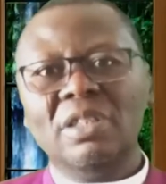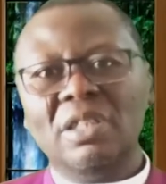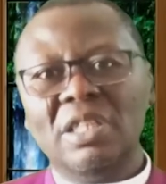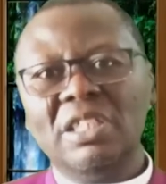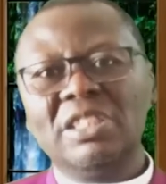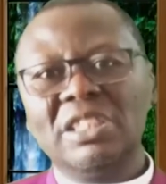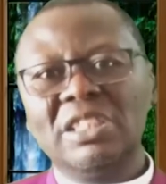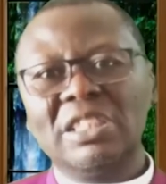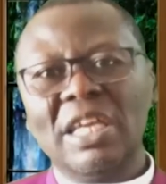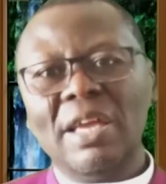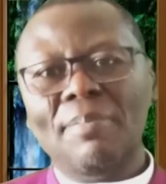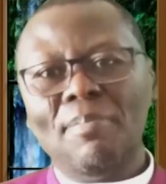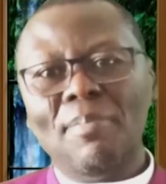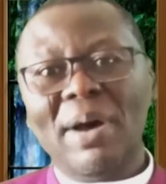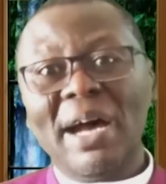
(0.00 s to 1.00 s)
this is a
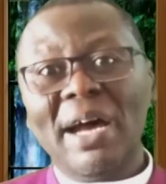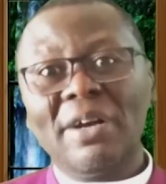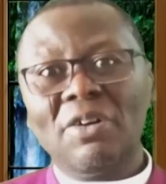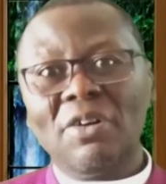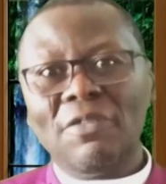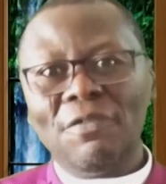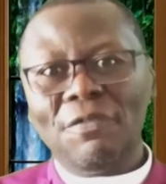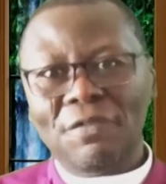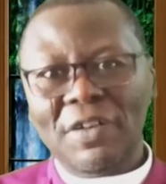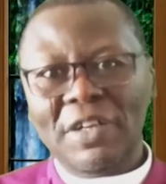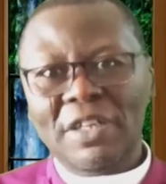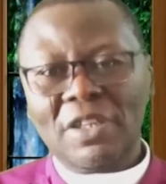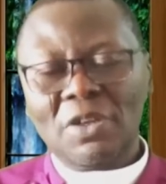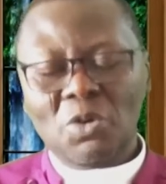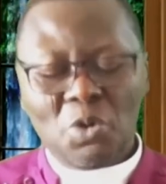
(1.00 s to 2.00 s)
man of
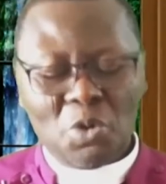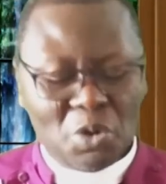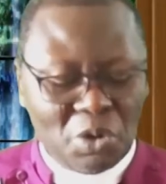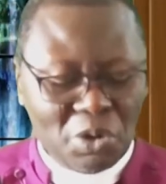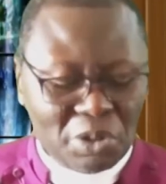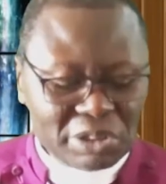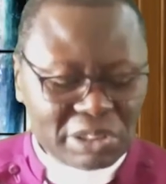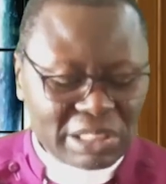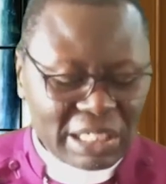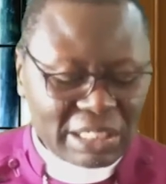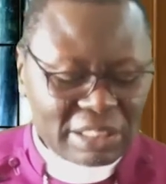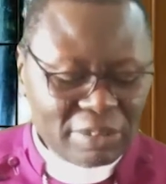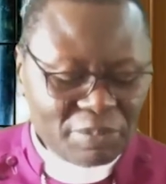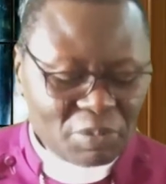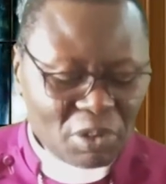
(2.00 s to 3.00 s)
faith who knows
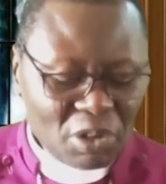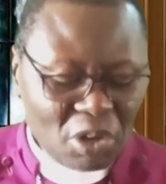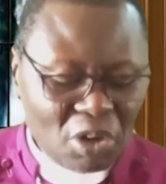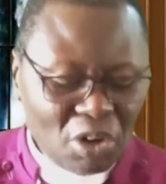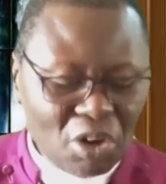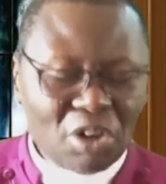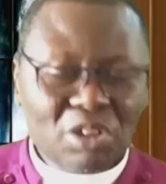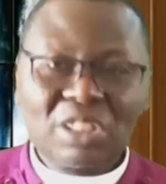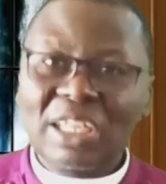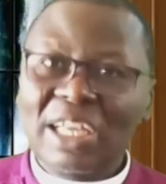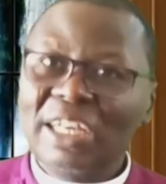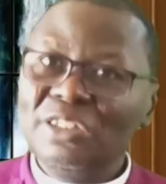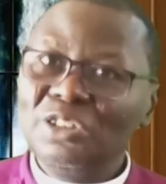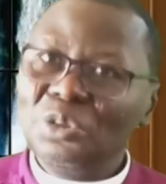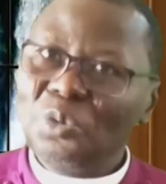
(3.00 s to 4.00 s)
that God
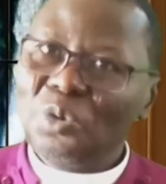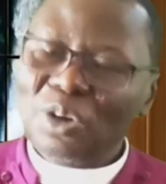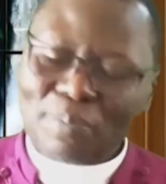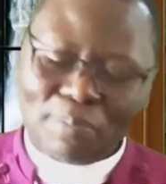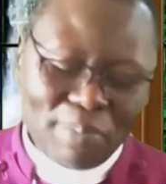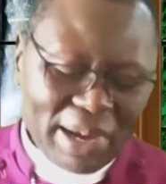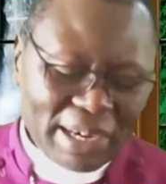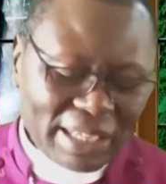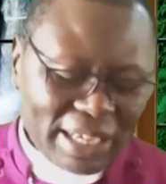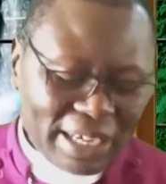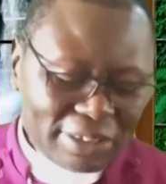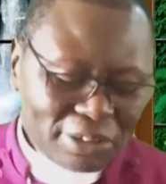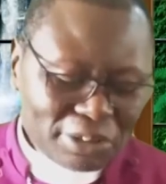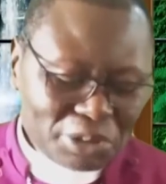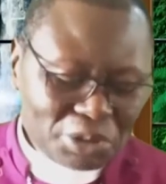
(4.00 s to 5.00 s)
can do what man
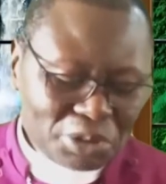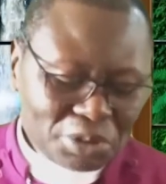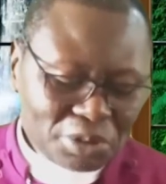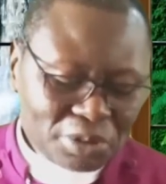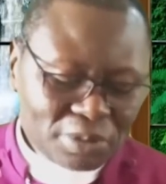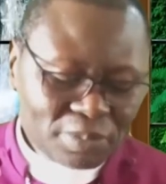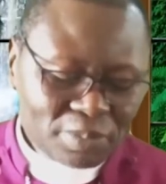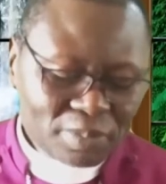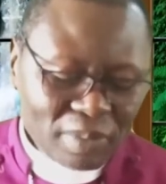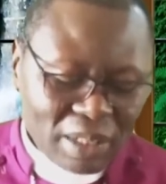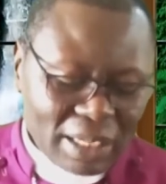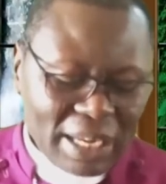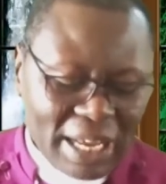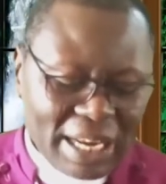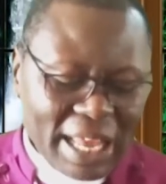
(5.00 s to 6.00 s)
cannot do.
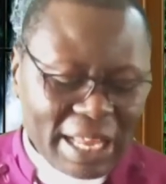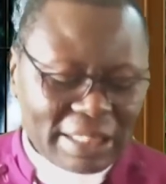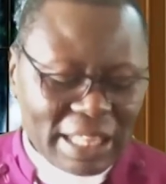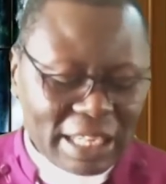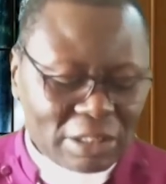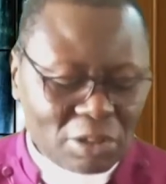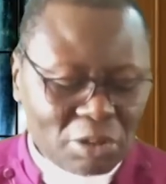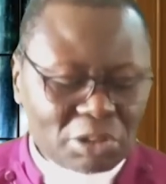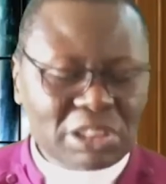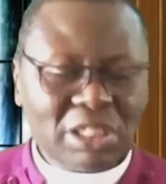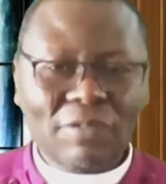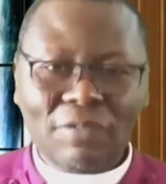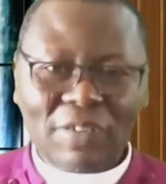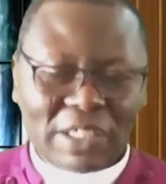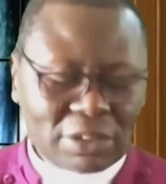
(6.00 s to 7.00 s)
And I like that
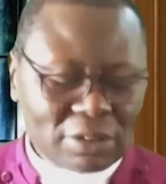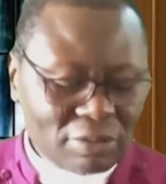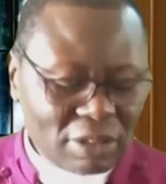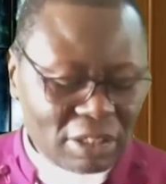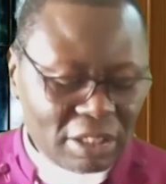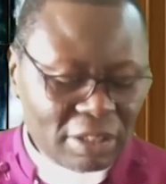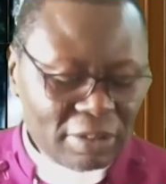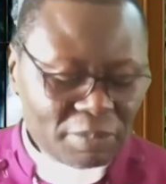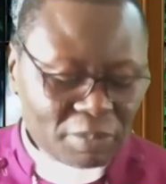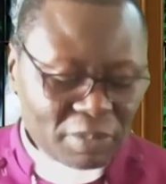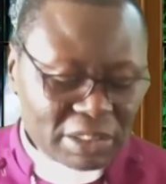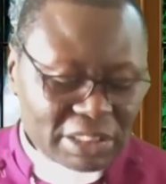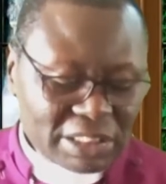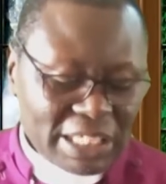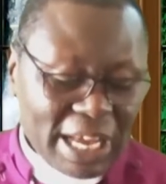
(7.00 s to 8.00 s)
closing verse of the
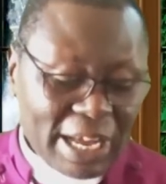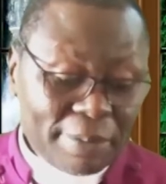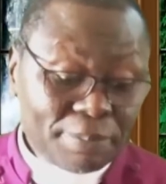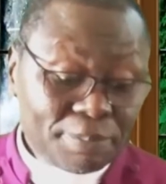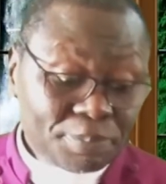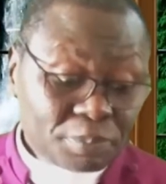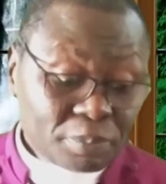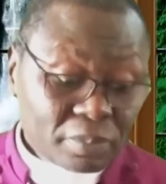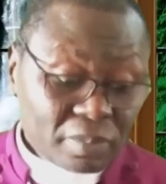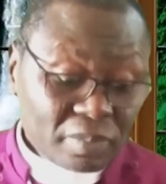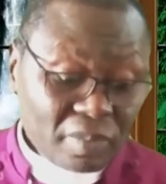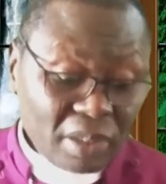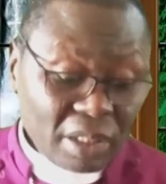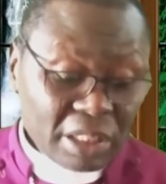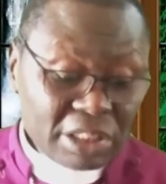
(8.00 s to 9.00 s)
psalm.
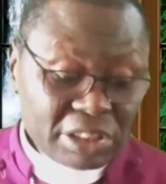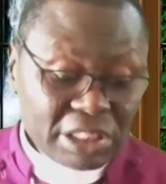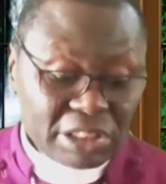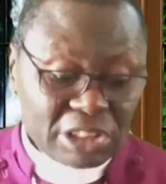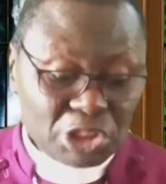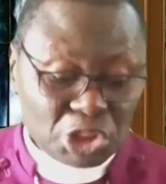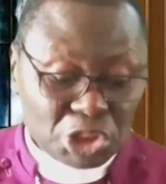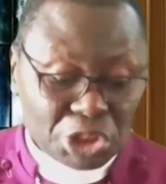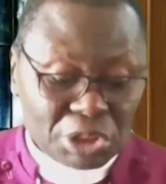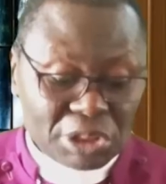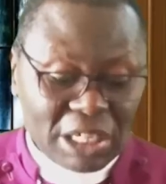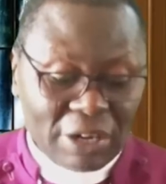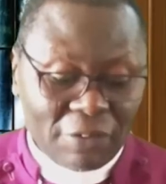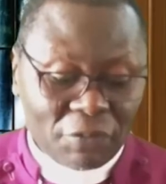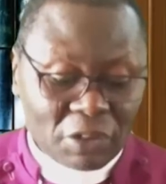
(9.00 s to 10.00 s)
It said, the
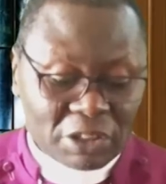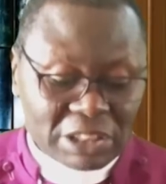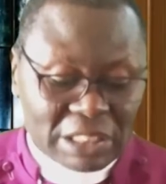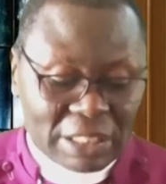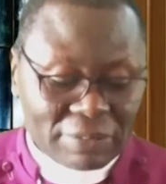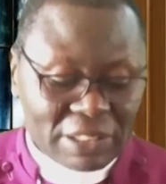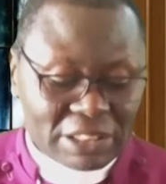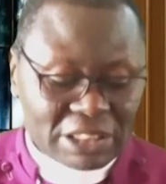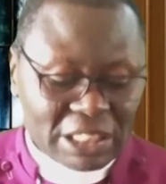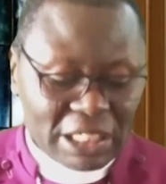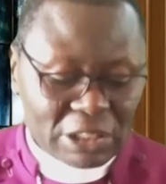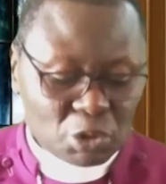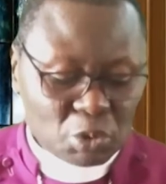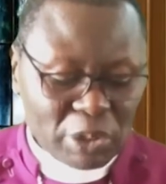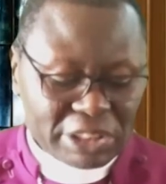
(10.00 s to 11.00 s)
children of your servant
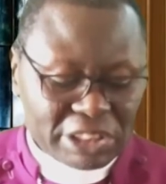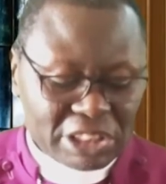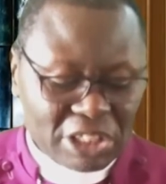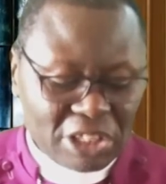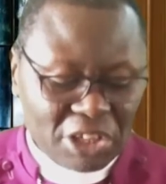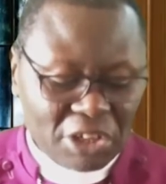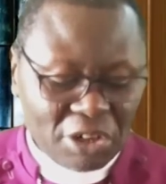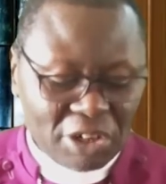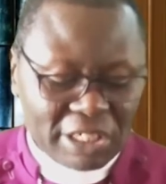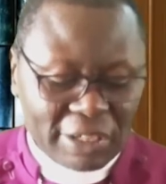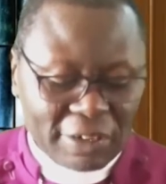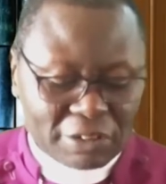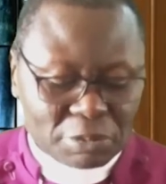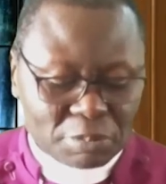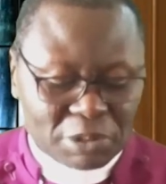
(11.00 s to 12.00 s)
shall dwell secure, their
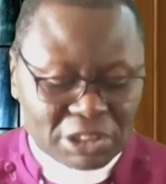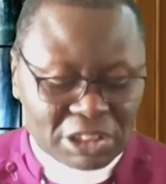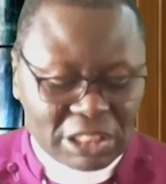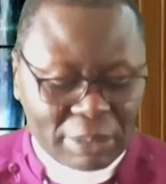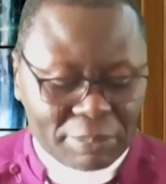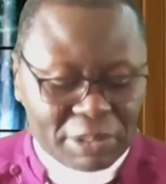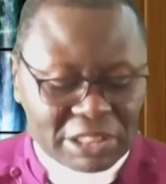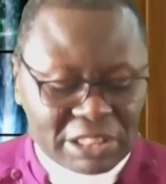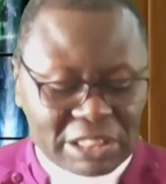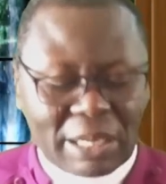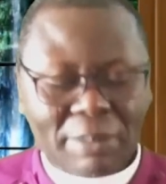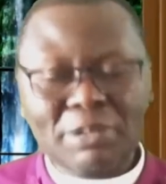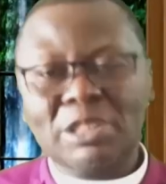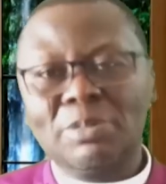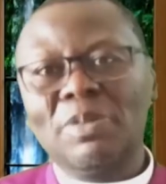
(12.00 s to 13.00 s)
offspring shall be
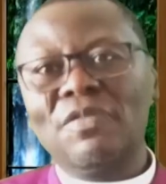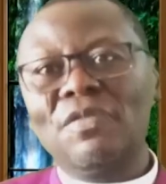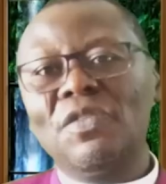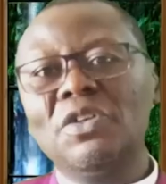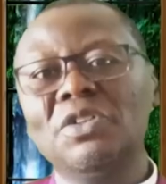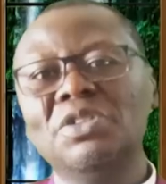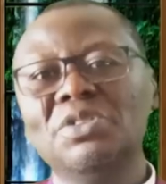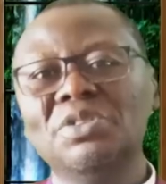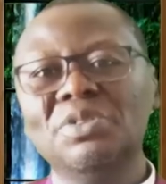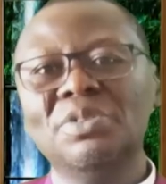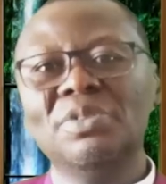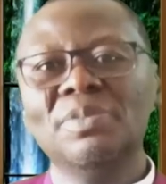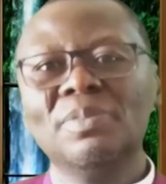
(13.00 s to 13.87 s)
established before you.